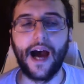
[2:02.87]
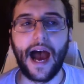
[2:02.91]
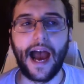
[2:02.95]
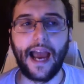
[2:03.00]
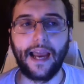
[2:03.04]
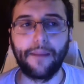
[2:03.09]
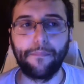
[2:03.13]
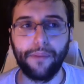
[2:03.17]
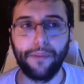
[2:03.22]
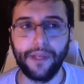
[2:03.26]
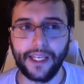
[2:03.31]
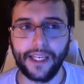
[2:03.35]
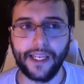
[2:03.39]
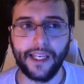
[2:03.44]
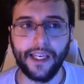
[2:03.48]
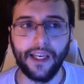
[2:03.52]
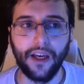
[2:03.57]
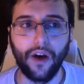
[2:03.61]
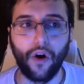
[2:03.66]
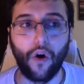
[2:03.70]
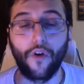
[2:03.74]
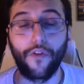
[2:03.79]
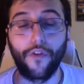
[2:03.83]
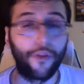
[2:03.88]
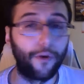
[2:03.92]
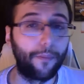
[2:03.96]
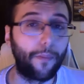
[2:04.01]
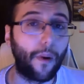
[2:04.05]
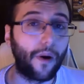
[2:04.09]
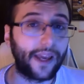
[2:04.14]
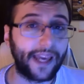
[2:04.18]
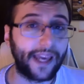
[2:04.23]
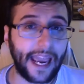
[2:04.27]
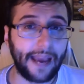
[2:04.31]
IP or
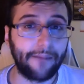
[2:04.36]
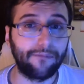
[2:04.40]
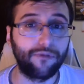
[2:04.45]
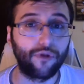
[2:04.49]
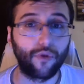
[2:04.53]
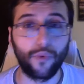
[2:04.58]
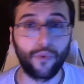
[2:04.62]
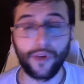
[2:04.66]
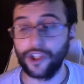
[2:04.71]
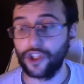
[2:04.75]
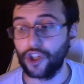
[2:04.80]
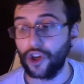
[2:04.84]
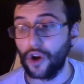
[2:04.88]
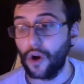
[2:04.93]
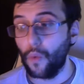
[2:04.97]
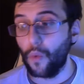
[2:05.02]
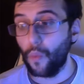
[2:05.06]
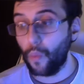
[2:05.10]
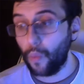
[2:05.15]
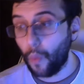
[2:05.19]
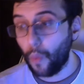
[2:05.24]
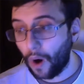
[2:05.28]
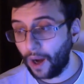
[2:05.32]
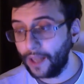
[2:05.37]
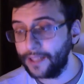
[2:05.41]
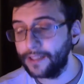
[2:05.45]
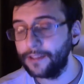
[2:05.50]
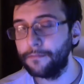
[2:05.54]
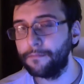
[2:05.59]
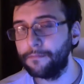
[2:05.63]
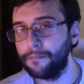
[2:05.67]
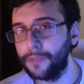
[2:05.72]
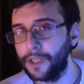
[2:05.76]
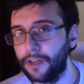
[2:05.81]
third-party game to reach
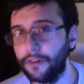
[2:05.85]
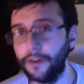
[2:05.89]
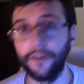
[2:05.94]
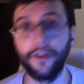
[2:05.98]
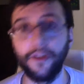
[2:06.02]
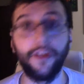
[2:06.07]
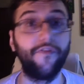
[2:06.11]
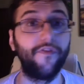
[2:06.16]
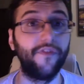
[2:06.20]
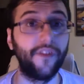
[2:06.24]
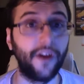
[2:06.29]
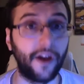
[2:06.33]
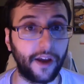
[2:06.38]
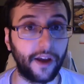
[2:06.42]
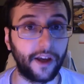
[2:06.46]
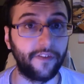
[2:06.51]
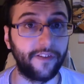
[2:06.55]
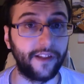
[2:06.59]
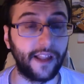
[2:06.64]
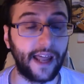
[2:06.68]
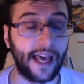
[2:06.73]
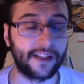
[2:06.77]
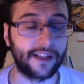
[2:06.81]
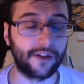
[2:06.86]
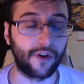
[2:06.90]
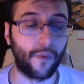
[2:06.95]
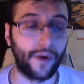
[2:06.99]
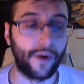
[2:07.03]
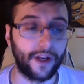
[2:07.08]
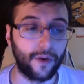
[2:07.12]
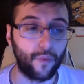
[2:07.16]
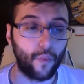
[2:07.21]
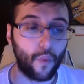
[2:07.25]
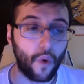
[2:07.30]
1 million, if it hasn't
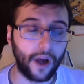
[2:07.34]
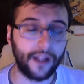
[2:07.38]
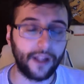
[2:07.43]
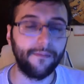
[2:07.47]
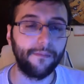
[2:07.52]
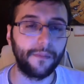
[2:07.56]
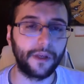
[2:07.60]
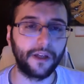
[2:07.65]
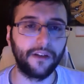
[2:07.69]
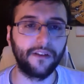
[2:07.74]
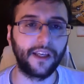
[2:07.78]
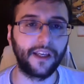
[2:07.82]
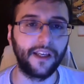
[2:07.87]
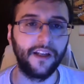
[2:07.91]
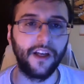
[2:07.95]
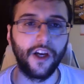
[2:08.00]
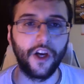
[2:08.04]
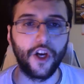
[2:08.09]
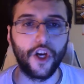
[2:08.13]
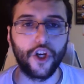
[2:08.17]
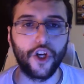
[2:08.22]
already, 1 million